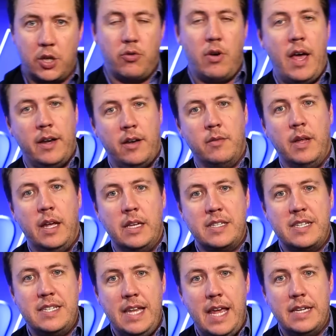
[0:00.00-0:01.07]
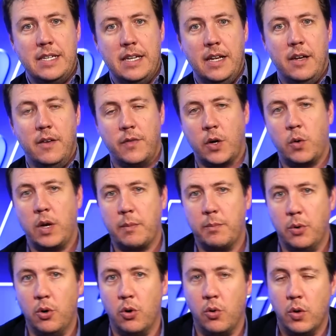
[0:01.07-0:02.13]
the ground and set for quick
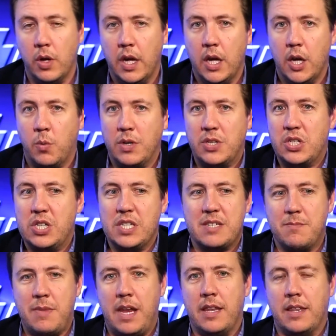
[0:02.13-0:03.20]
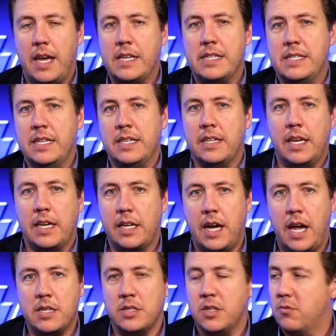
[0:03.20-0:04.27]
ball, which just meant they didn't
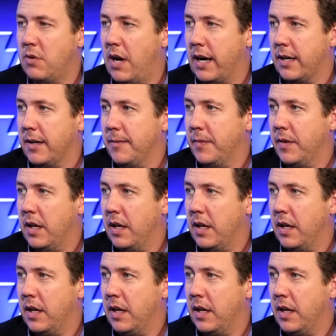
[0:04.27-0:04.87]
engage in the ruck.